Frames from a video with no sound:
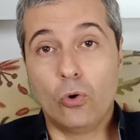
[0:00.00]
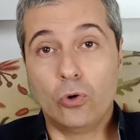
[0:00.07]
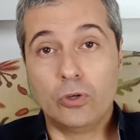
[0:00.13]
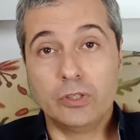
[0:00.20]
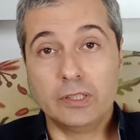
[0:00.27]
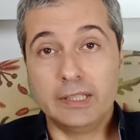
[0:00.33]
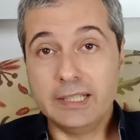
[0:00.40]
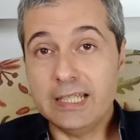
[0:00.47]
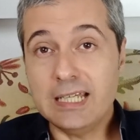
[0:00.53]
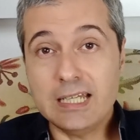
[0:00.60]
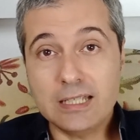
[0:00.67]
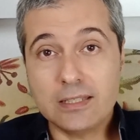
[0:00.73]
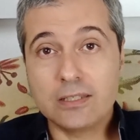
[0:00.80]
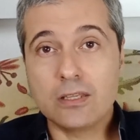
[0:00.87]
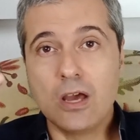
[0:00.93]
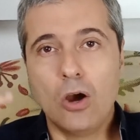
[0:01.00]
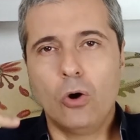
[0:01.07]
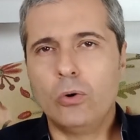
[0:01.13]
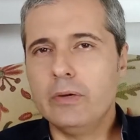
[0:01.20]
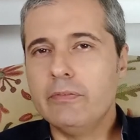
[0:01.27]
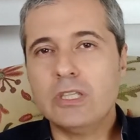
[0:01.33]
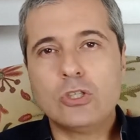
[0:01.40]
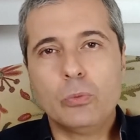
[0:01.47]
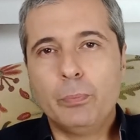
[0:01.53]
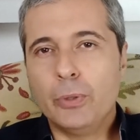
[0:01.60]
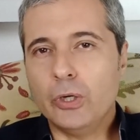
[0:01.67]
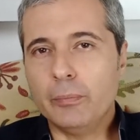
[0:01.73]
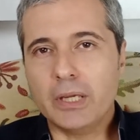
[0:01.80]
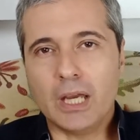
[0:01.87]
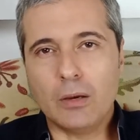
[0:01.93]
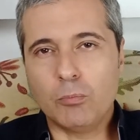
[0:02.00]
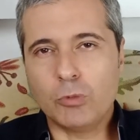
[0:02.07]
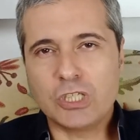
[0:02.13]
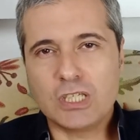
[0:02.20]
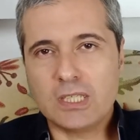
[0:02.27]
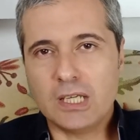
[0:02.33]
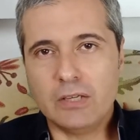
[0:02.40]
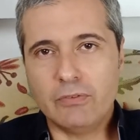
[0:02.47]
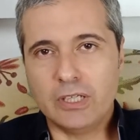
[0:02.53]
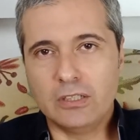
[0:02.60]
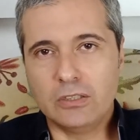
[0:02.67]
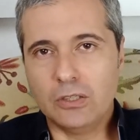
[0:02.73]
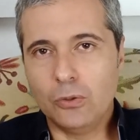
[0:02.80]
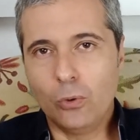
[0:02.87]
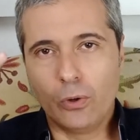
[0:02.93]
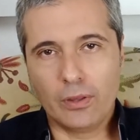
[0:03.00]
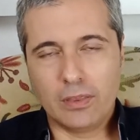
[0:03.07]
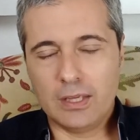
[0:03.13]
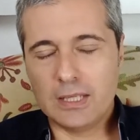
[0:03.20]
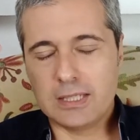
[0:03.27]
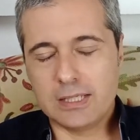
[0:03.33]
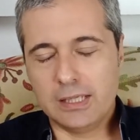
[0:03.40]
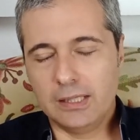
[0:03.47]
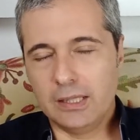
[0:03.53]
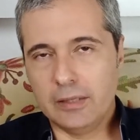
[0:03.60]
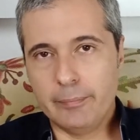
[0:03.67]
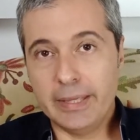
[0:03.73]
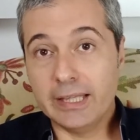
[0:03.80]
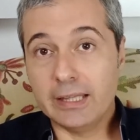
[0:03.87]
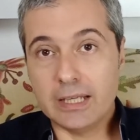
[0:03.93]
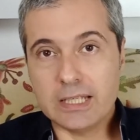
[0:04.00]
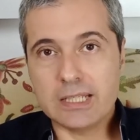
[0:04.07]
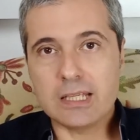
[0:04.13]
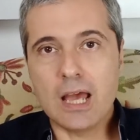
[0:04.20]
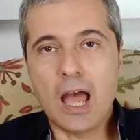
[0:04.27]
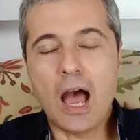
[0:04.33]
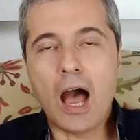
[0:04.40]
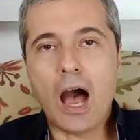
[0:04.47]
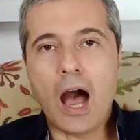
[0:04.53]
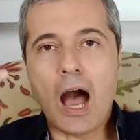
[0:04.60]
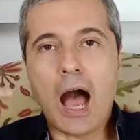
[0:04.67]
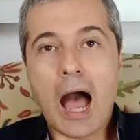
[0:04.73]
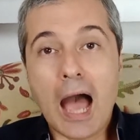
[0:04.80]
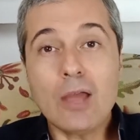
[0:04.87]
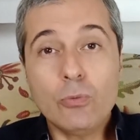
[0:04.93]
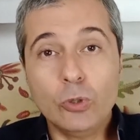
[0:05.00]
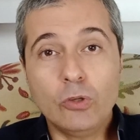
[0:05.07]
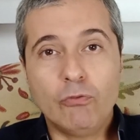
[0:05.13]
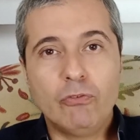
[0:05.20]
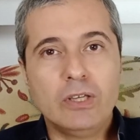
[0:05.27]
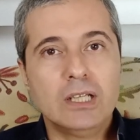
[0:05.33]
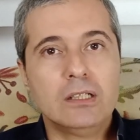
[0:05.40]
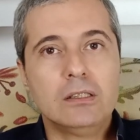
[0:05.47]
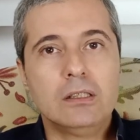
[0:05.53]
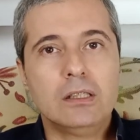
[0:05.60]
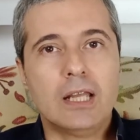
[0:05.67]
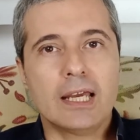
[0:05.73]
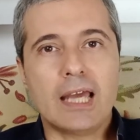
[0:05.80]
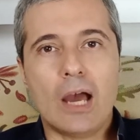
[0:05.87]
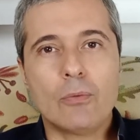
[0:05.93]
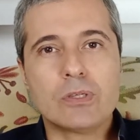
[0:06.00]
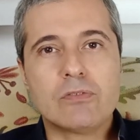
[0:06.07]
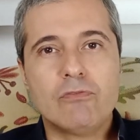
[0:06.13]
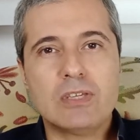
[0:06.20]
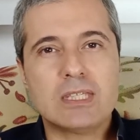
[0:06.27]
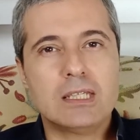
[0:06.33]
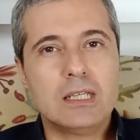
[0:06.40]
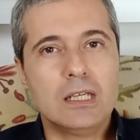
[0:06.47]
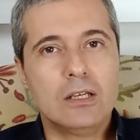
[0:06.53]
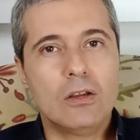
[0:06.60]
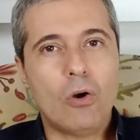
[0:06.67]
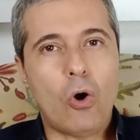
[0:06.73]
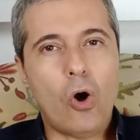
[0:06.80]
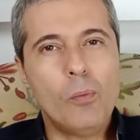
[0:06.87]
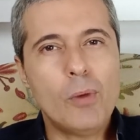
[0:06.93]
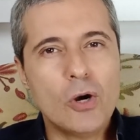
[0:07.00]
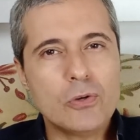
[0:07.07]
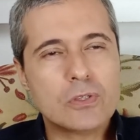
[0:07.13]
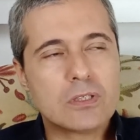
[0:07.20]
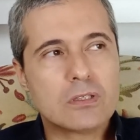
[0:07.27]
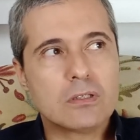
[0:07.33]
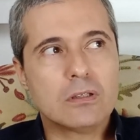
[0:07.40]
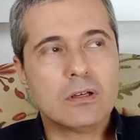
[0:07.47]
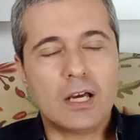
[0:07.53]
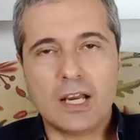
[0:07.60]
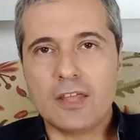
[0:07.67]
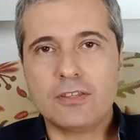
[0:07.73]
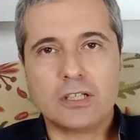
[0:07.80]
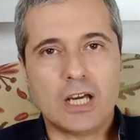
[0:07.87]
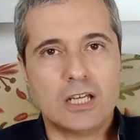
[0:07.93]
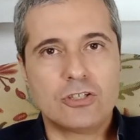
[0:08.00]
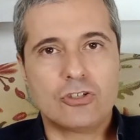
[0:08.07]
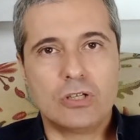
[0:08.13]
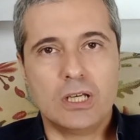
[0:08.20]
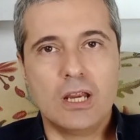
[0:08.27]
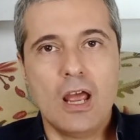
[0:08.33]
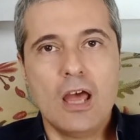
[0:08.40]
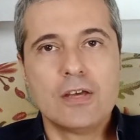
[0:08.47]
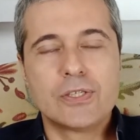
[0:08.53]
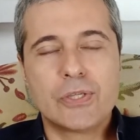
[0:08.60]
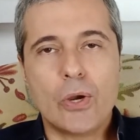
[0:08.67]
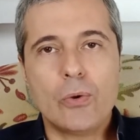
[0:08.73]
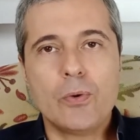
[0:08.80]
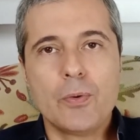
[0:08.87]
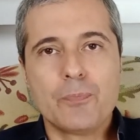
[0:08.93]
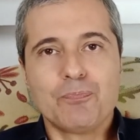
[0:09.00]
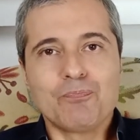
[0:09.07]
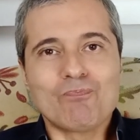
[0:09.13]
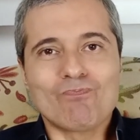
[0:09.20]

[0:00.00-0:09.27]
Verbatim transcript: or Leeds or even to Birmingham, which isn't even in the north, it's in the Midlands, I would feel like I was visiting almost another country. So